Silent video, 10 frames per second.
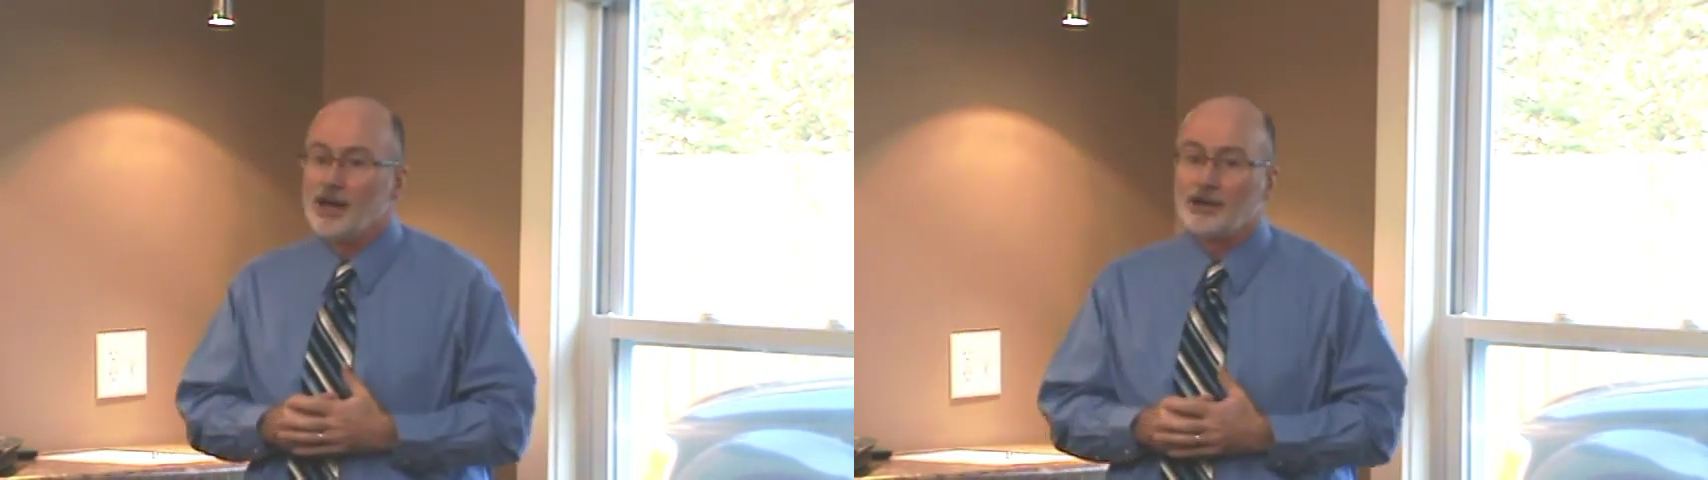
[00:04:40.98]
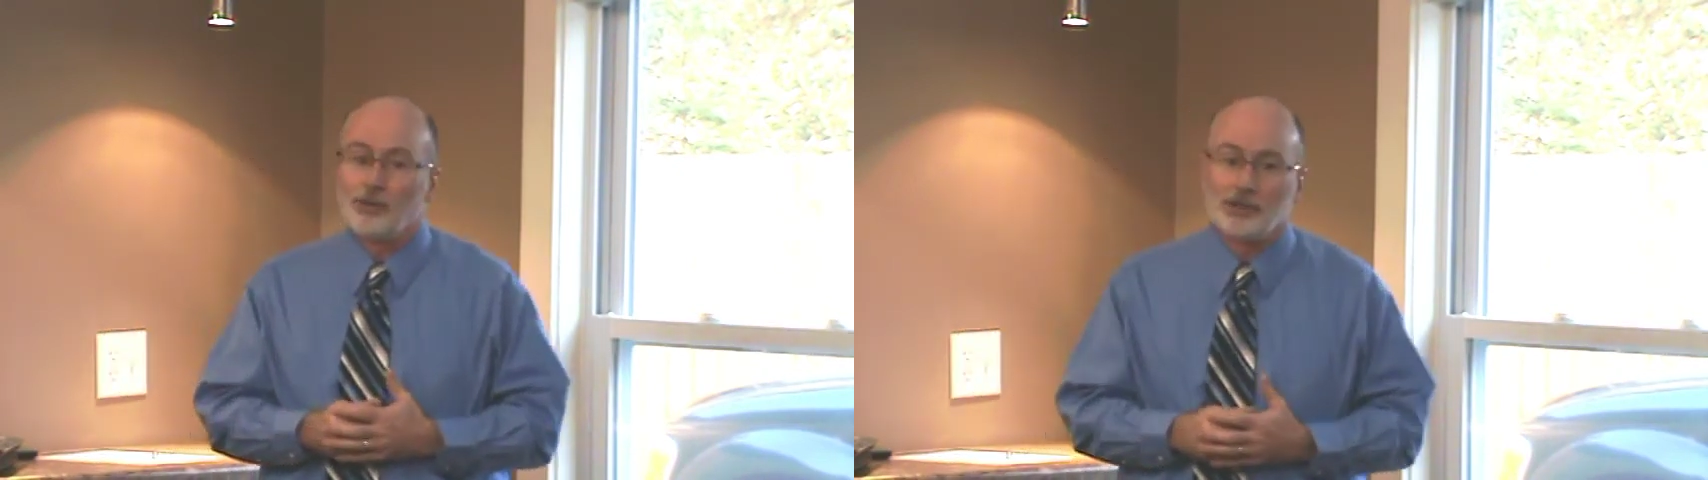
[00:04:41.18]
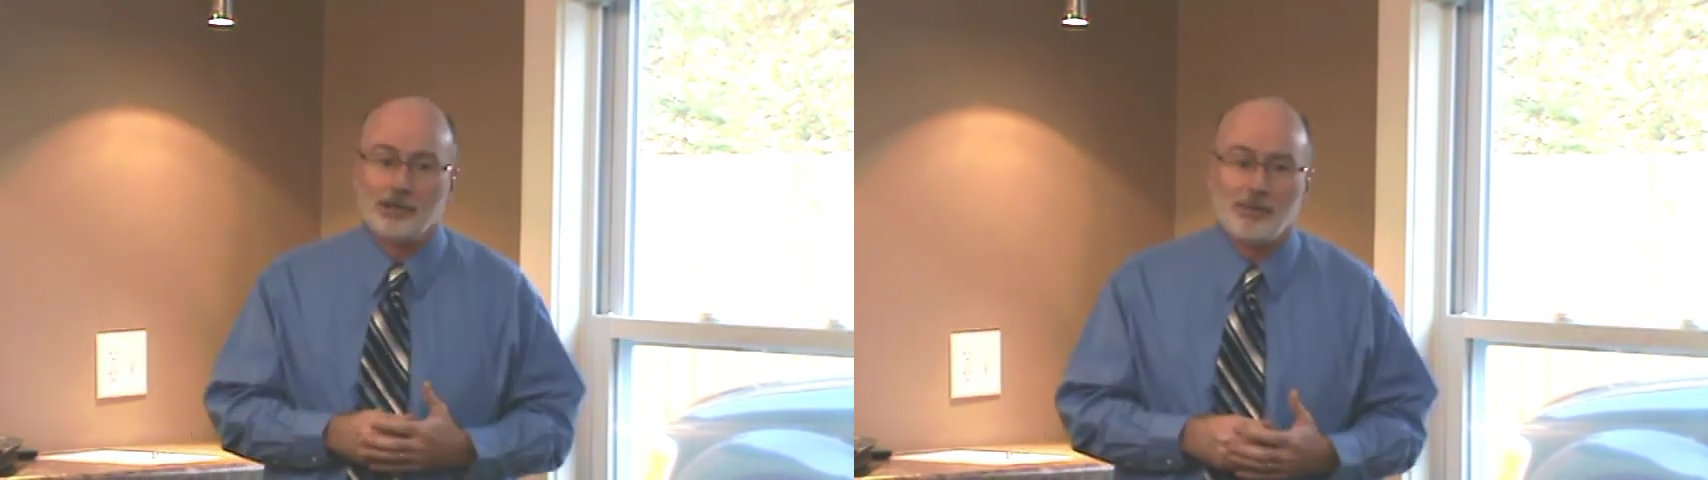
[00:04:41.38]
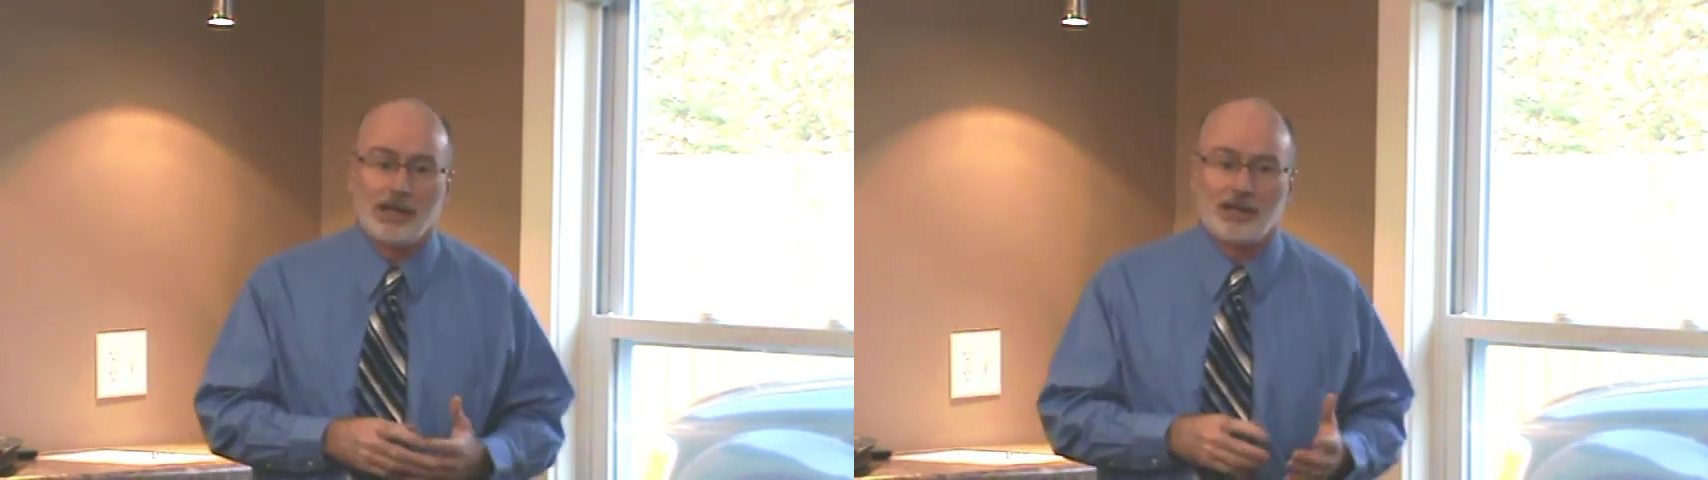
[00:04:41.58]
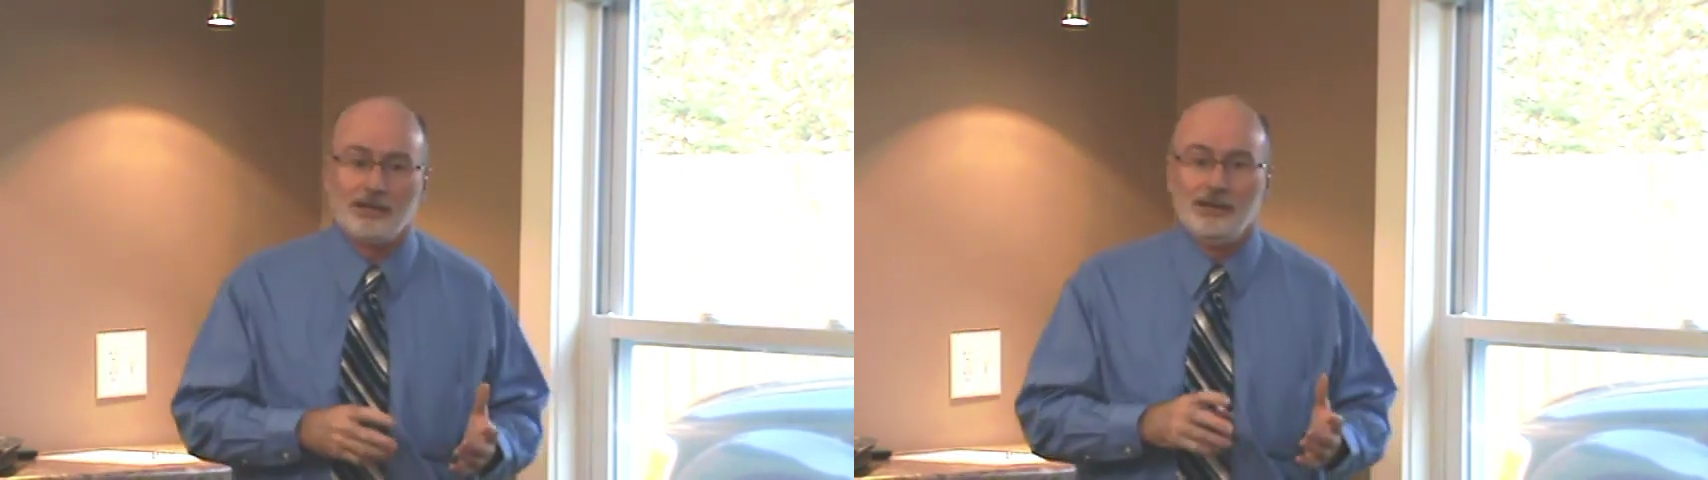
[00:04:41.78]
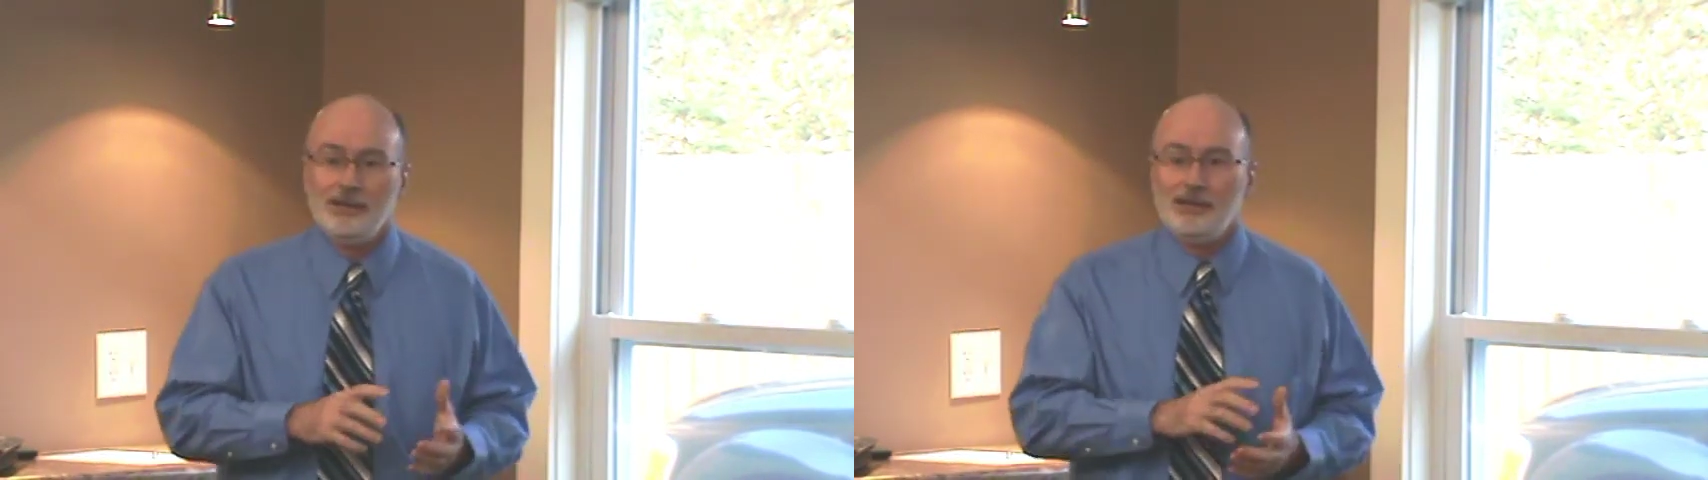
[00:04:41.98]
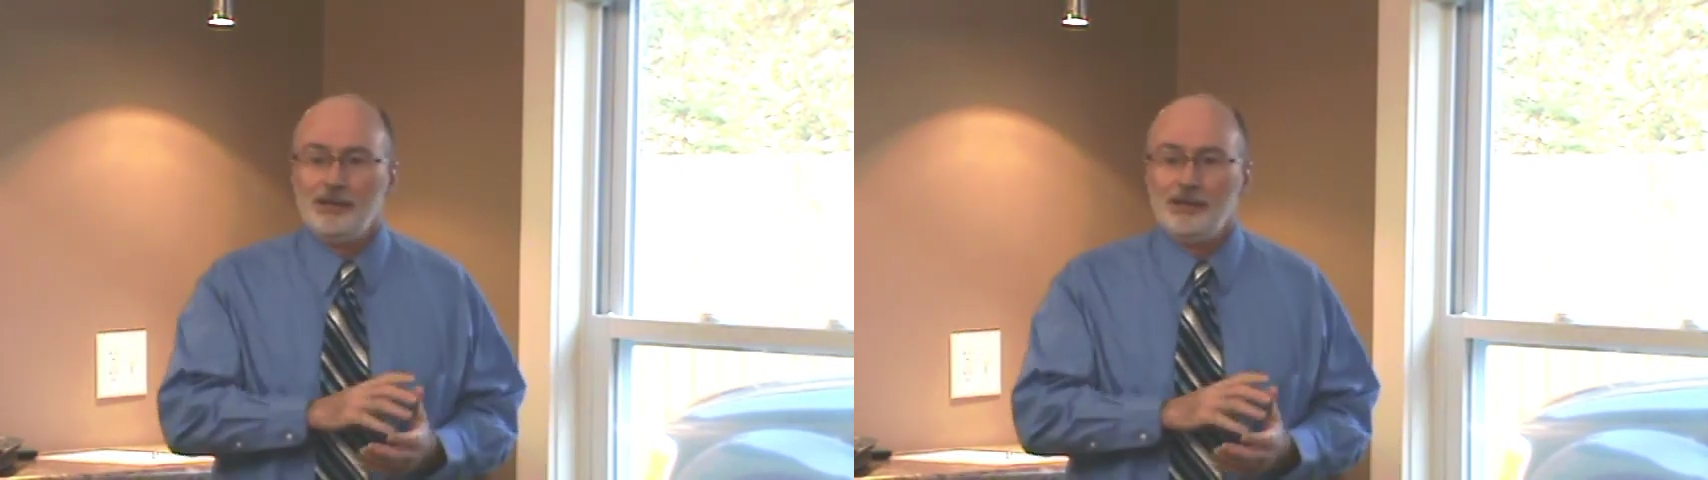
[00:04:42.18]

is not only to make it